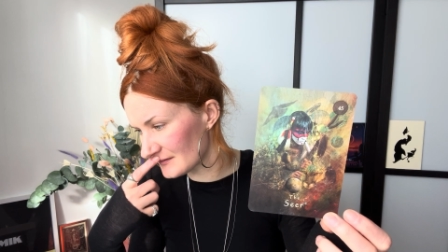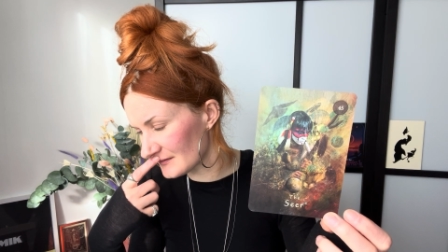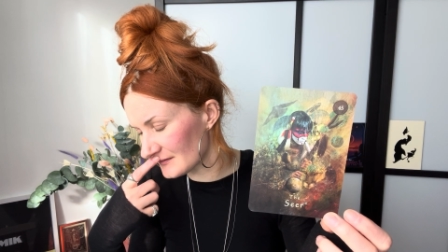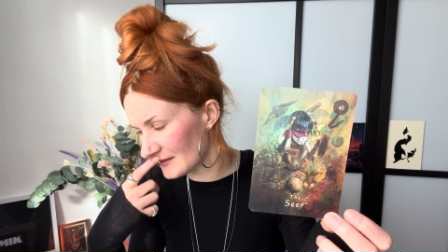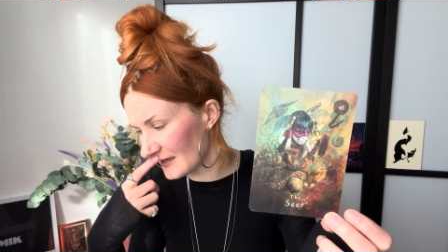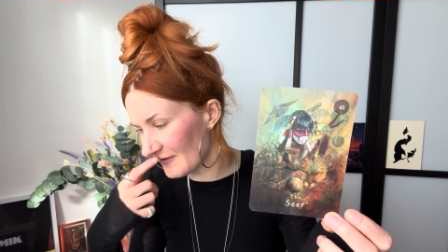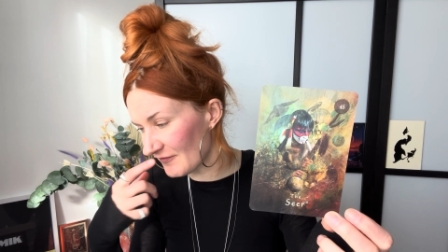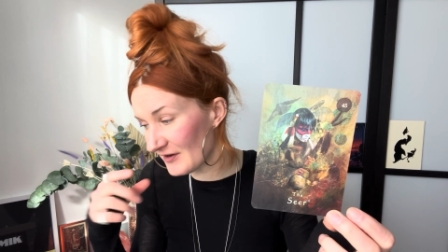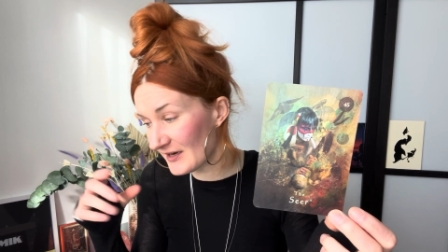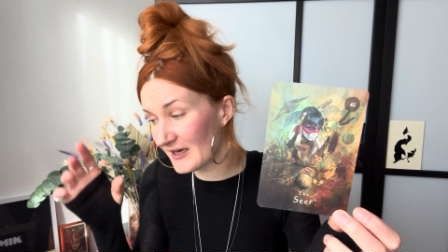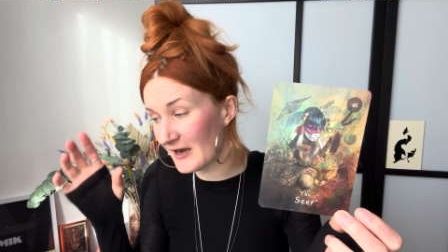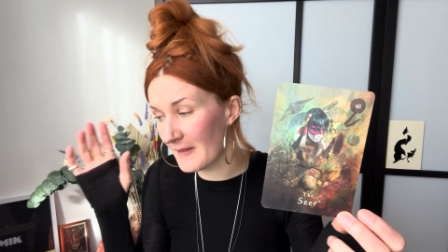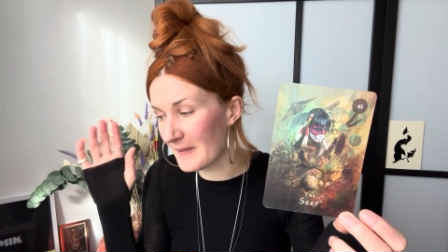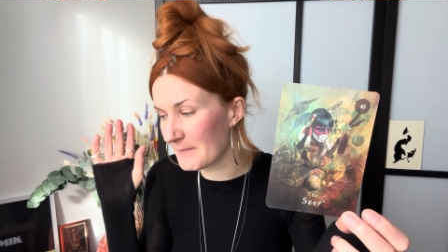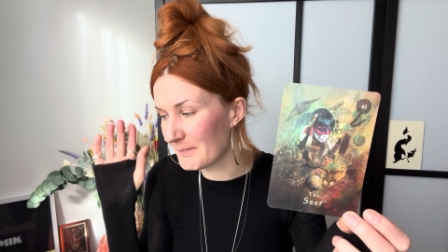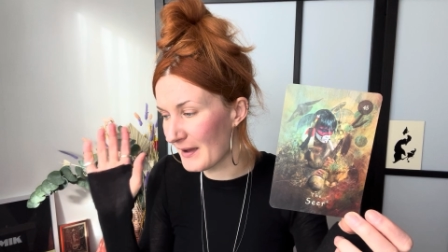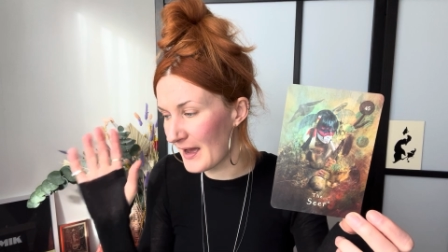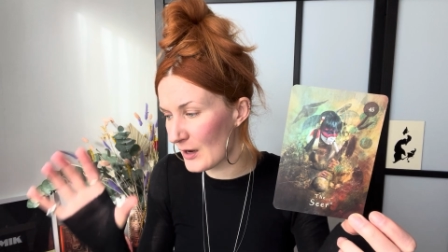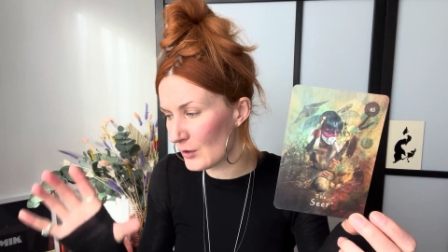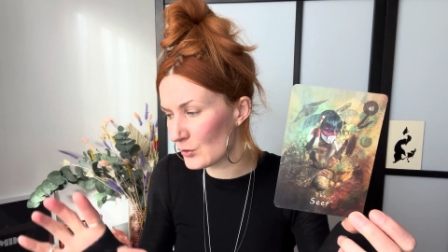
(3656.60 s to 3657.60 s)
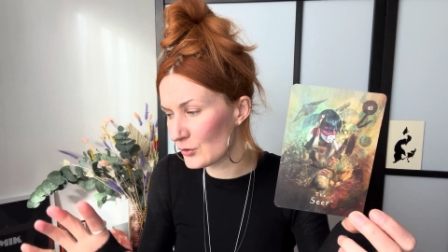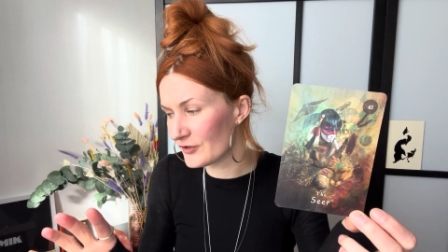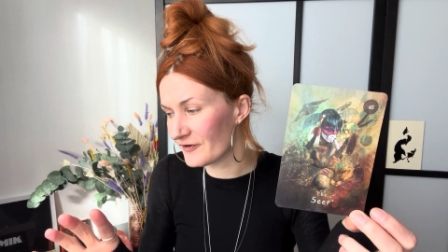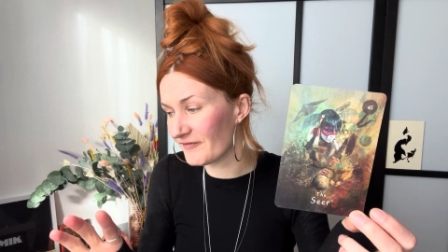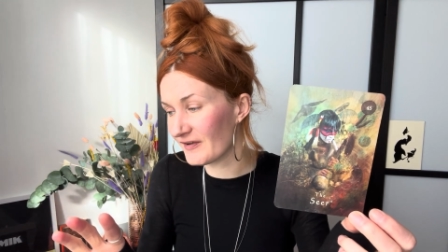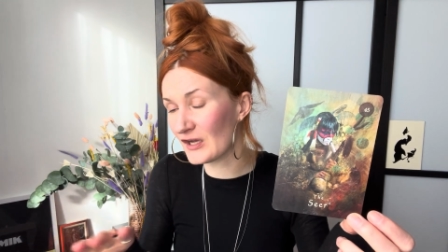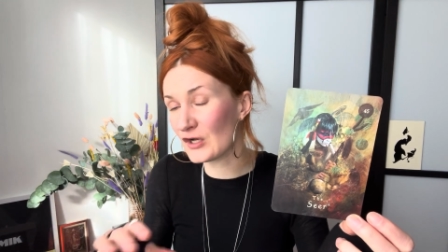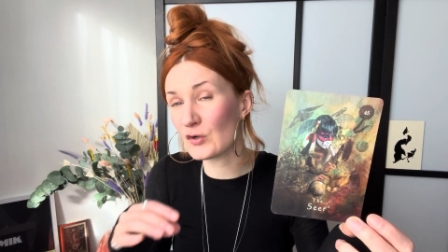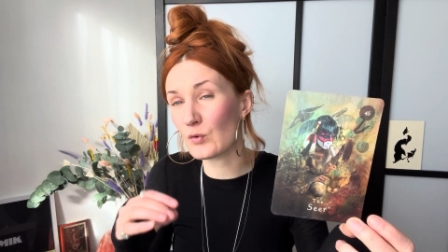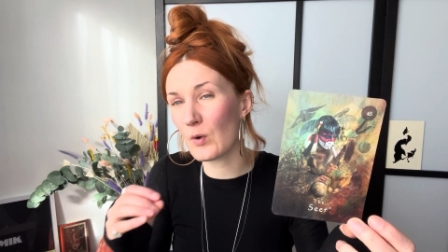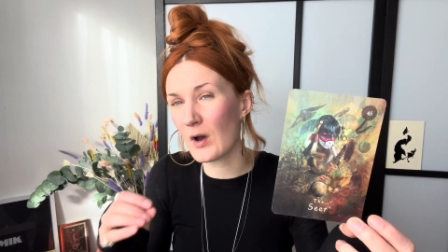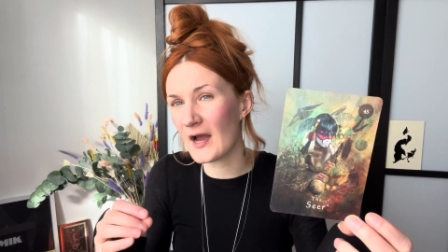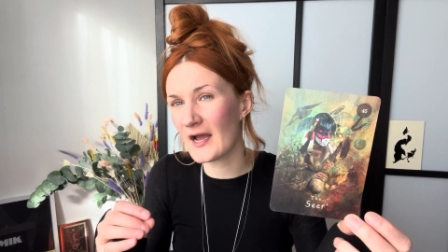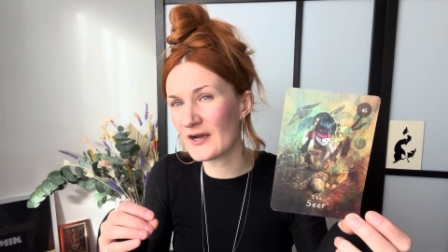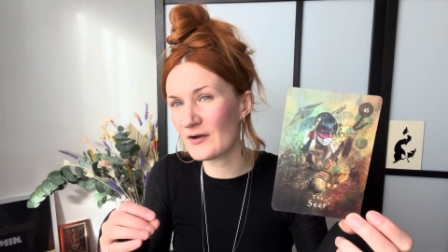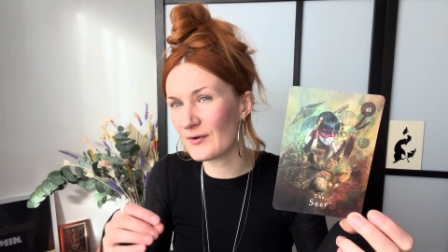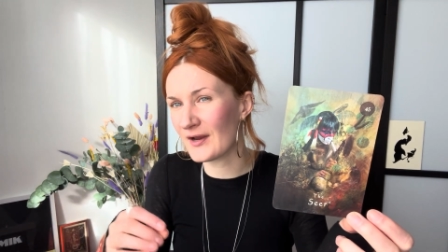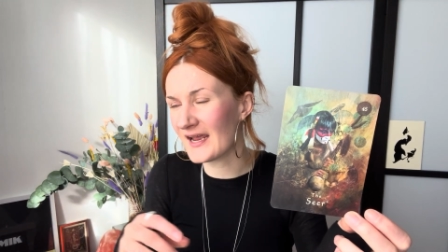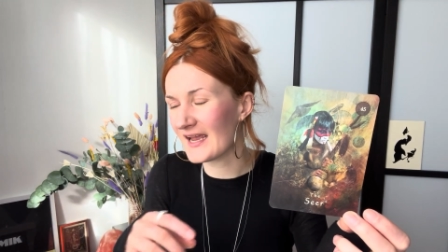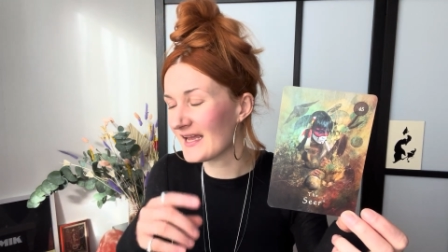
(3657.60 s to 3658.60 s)
And I've written like the power of
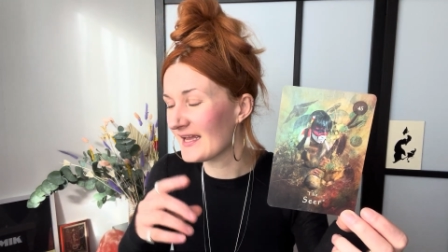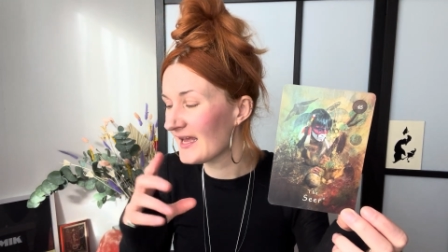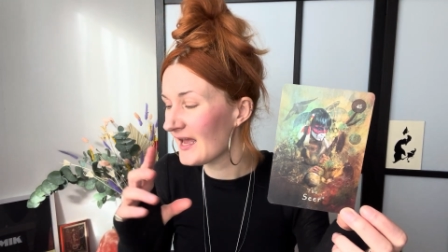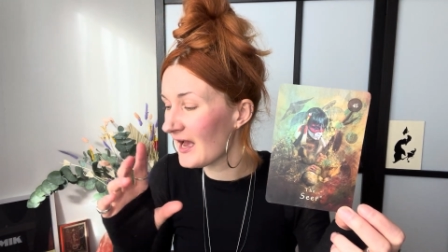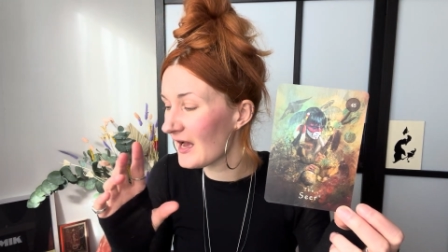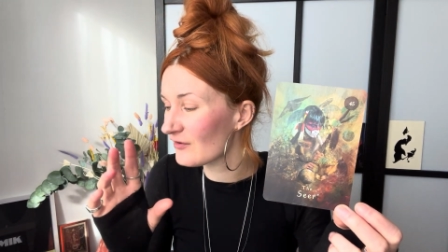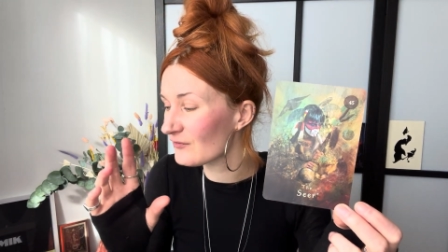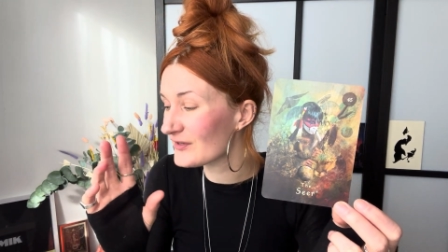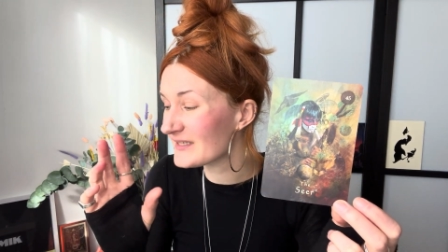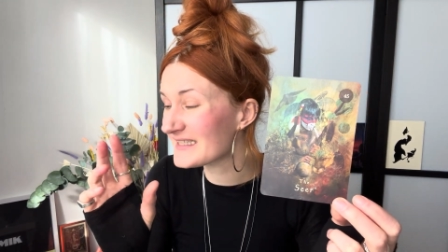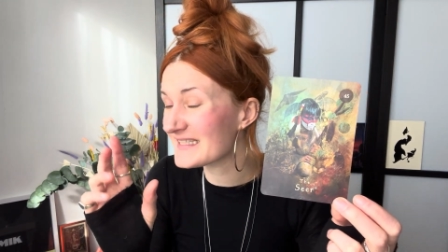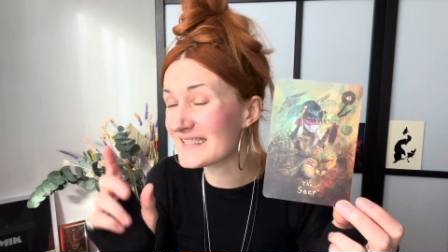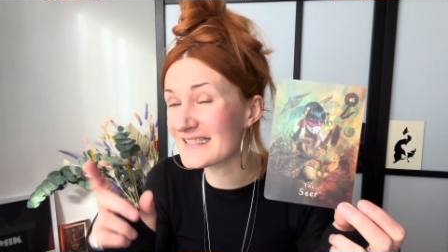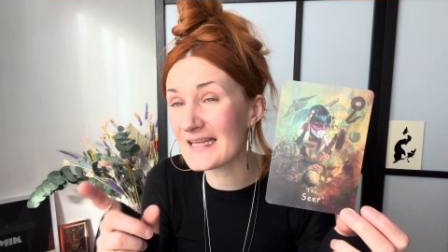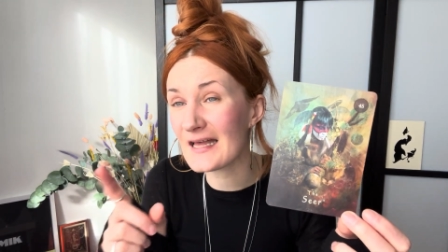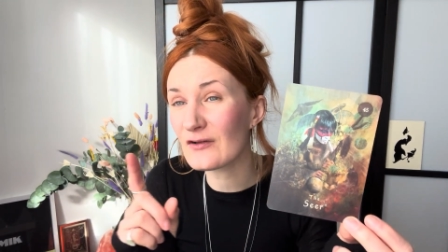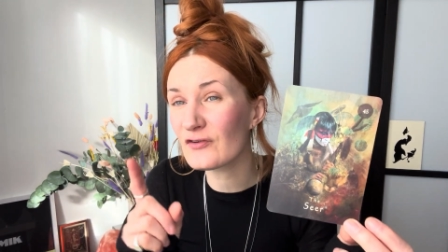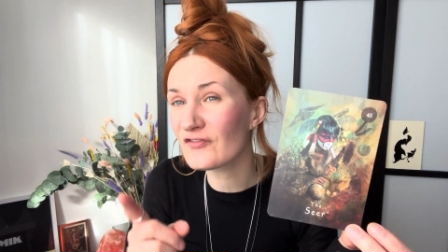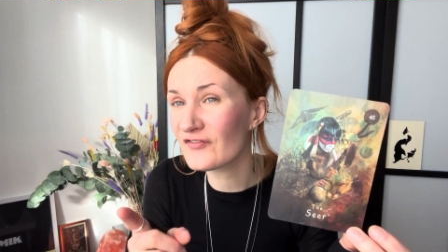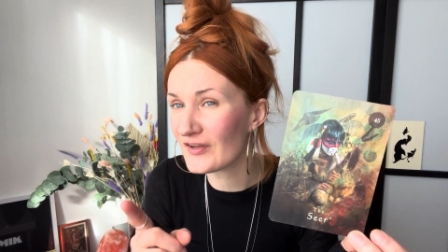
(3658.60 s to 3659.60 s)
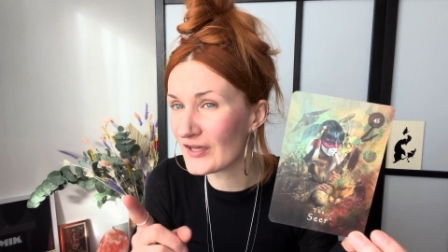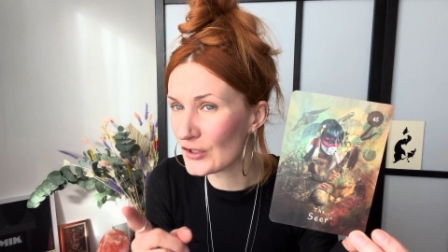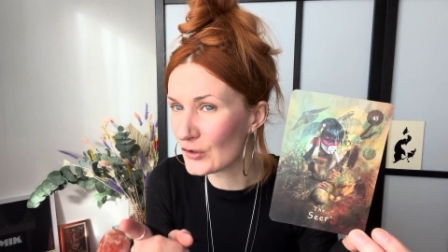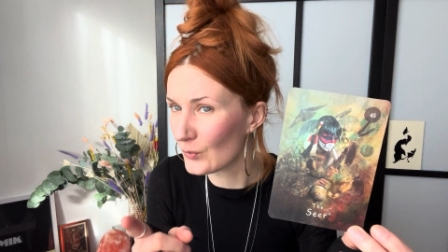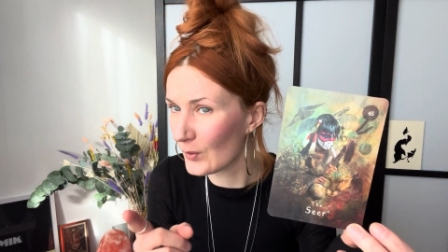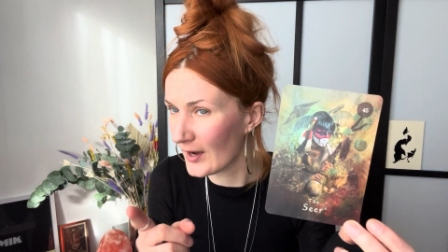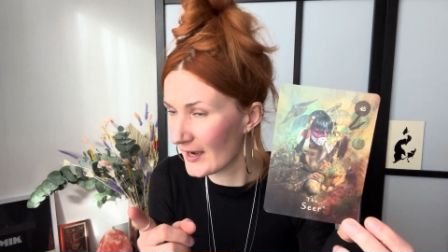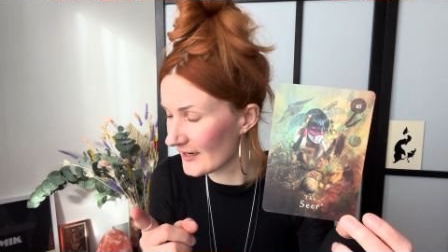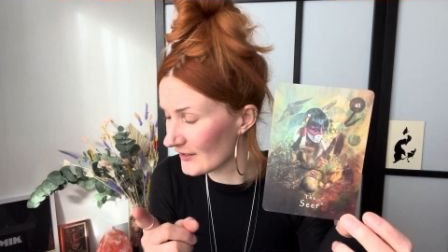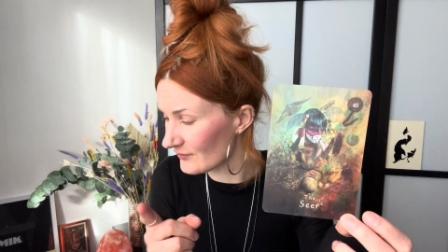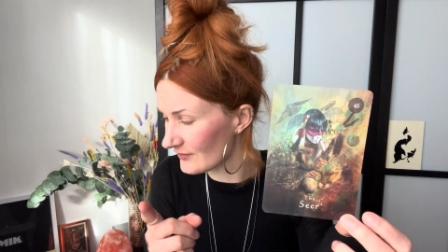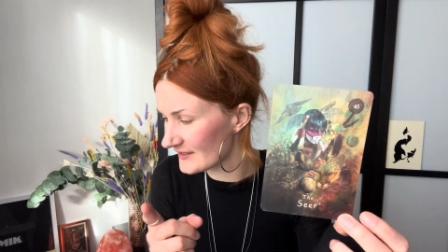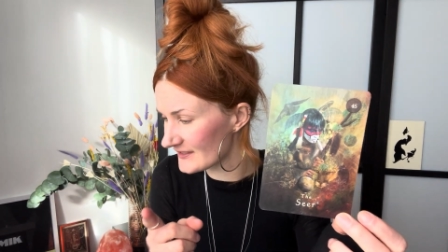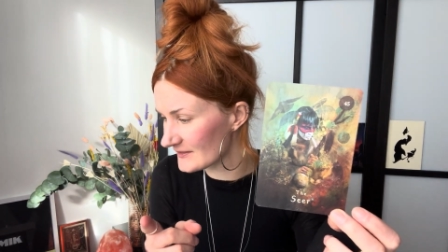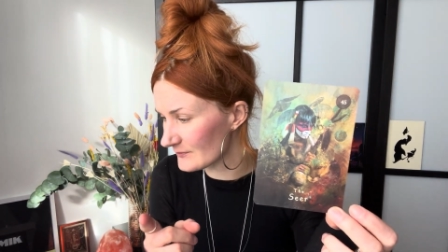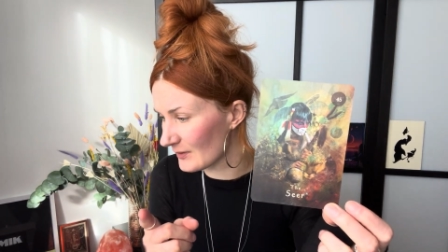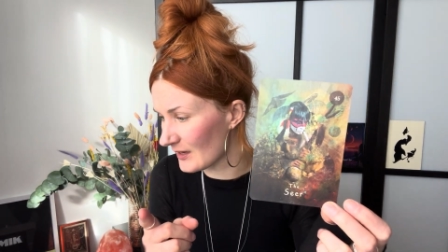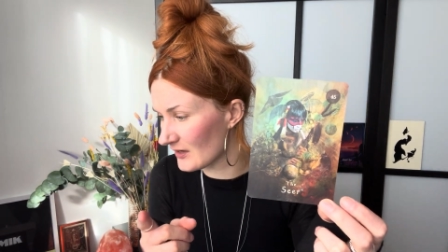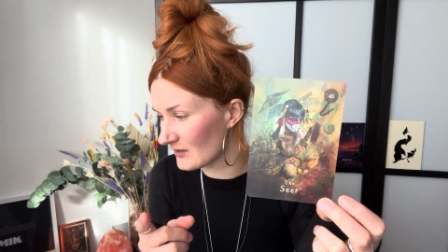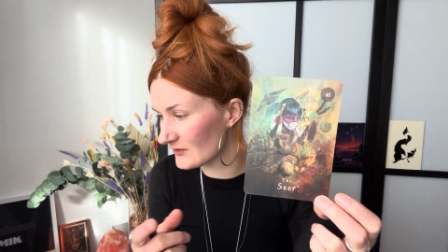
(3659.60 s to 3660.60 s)
inquiry, I've written self-inquiry as
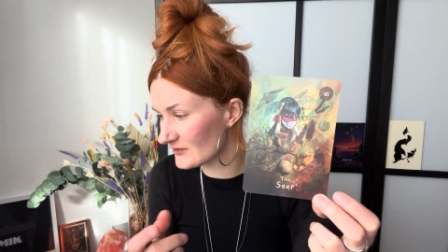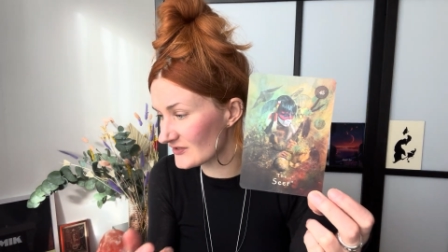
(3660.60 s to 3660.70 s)
well.